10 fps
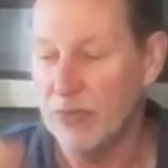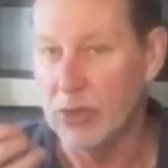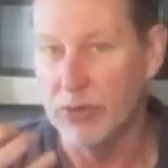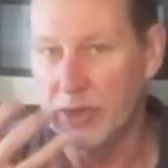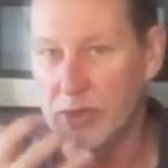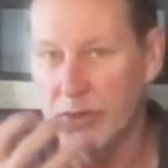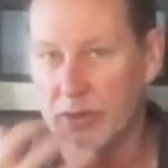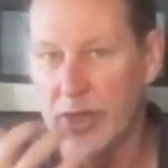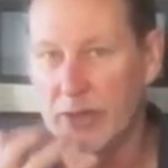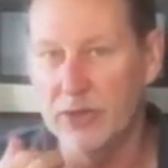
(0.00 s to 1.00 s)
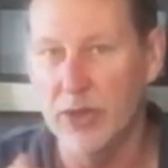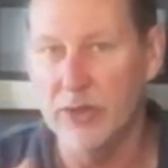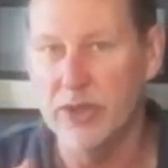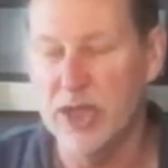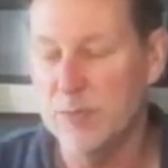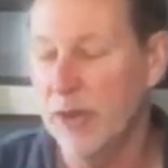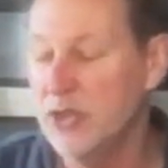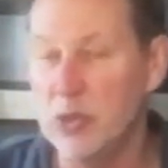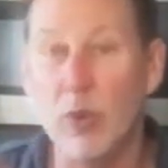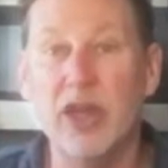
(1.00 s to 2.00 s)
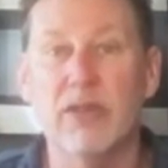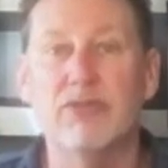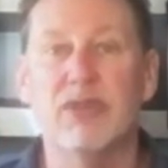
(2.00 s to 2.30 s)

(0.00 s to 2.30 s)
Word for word: it'll it'll uh, dull your taste buds and you won't get the